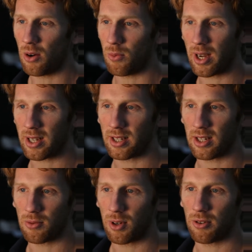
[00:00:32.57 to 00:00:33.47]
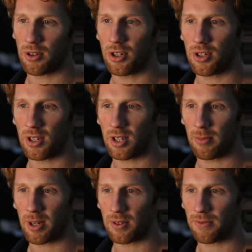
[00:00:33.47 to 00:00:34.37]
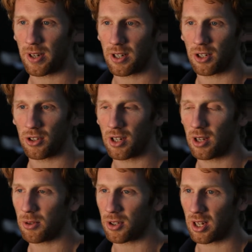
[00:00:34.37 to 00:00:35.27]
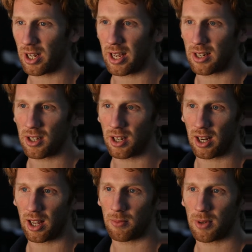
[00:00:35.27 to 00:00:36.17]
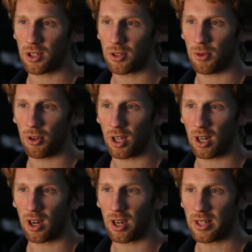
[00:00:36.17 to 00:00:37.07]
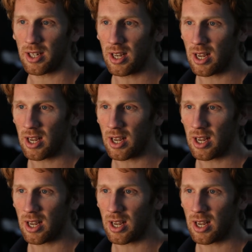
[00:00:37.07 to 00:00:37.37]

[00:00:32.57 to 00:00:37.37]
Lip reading: Waxing as well reduces the amount of friction your snowboard's going to get, so you're going to get a much smoother glide